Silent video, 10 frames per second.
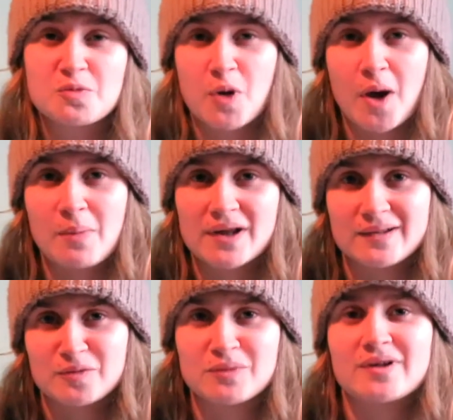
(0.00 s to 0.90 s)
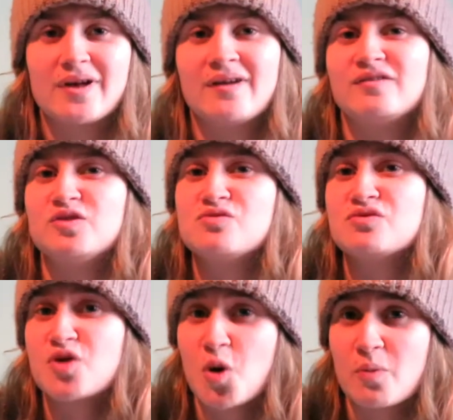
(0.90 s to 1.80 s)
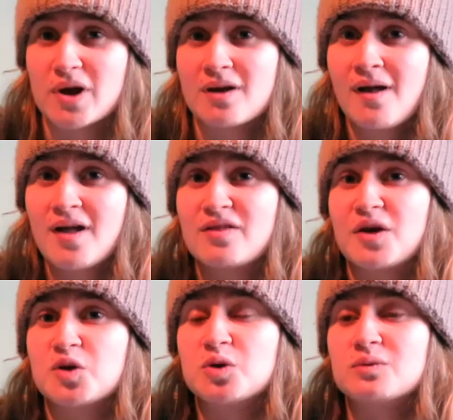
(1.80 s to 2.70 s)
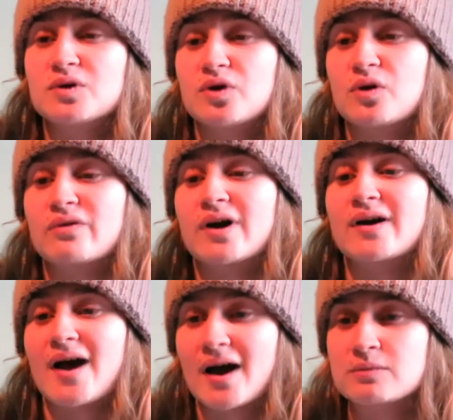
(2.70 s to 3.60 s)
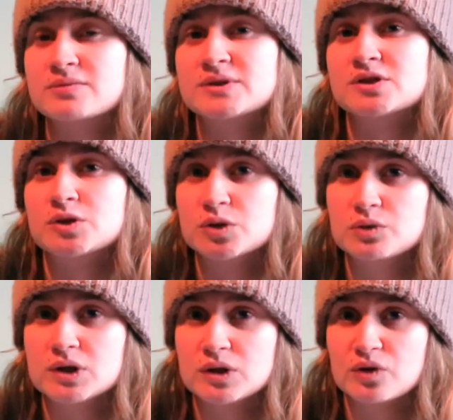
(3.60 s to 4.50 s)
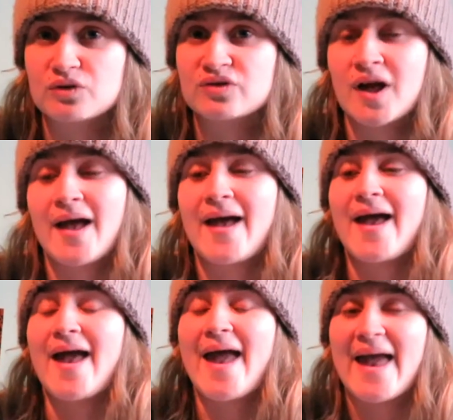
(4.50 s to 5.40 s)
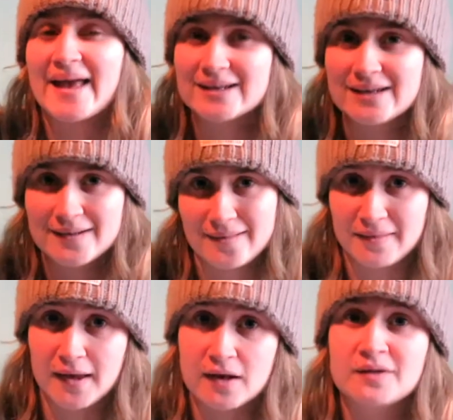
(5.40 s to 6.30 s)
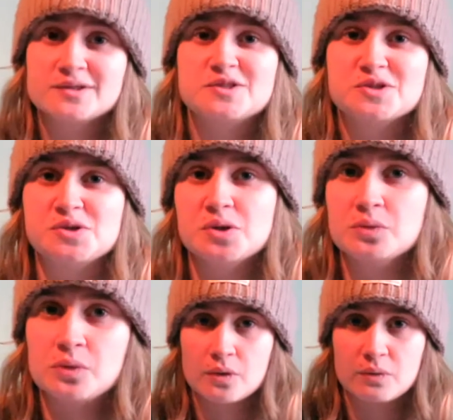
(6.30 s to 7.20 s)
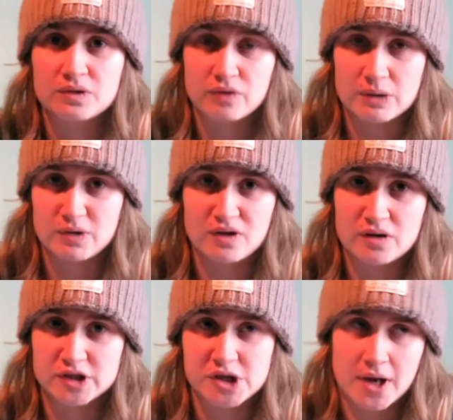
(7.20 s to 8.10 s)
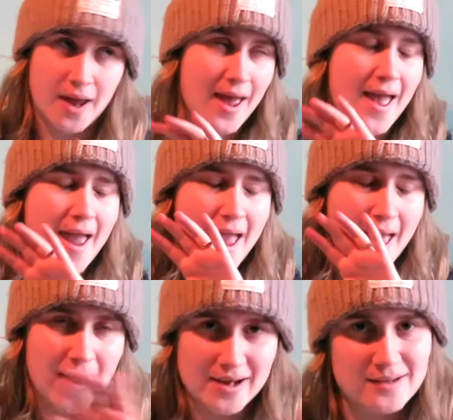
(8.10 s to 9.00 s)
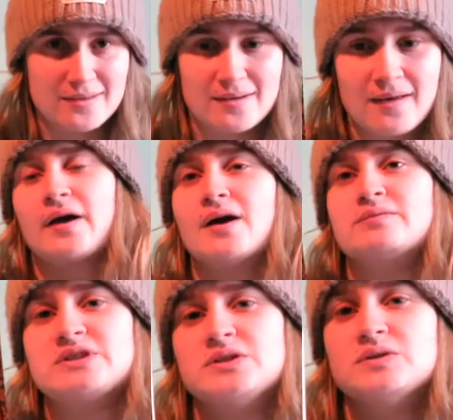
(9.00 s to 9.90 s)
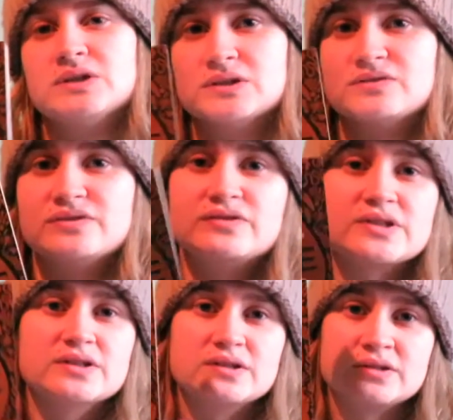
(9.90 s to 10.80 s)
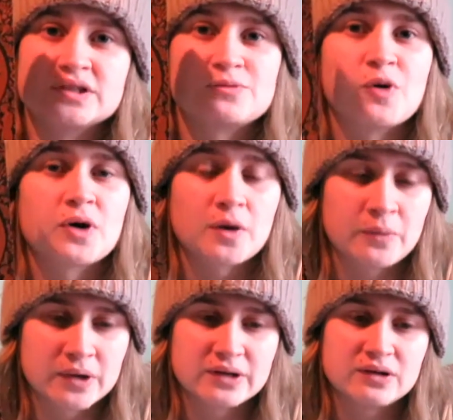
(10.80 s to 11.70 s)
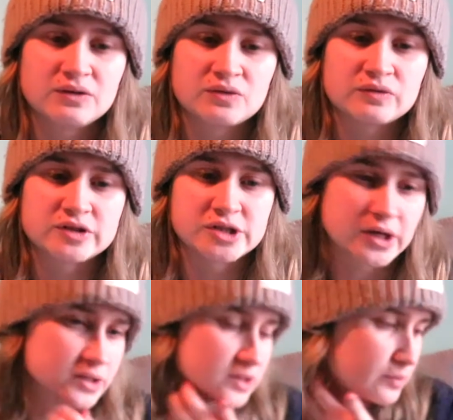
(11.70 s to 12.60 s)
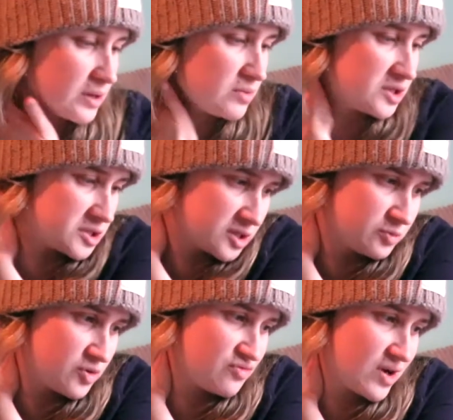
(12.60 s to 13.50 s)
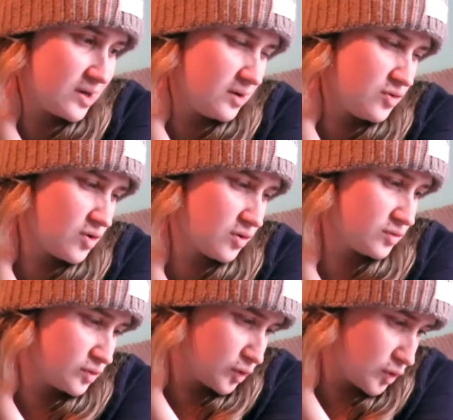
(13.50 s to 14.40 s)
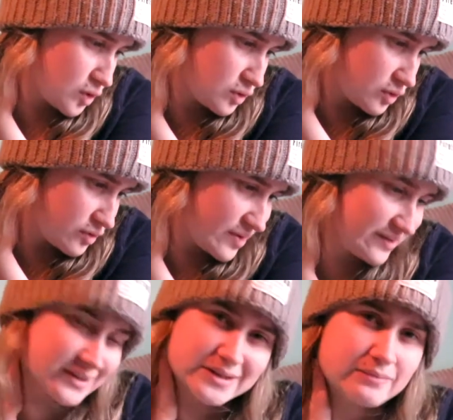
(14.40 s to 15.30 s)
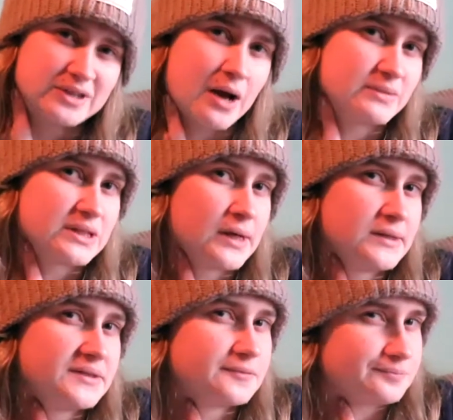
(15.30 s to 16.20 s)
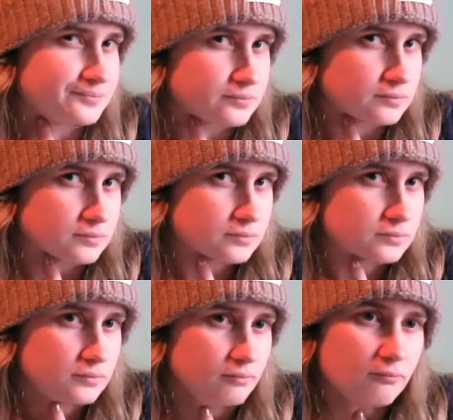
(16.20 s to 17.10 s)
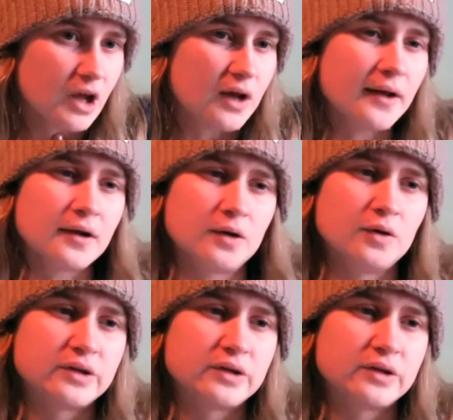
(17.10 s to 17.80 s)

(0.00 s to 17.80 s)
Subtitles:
by Madeline Miller. If you know me, then you will know that I absolutely love anything to do with Greek mythology. Anything. I absolutely loved this book. I believe Jess at Make Me Shakespeare read it not long around the same time as I did, and I know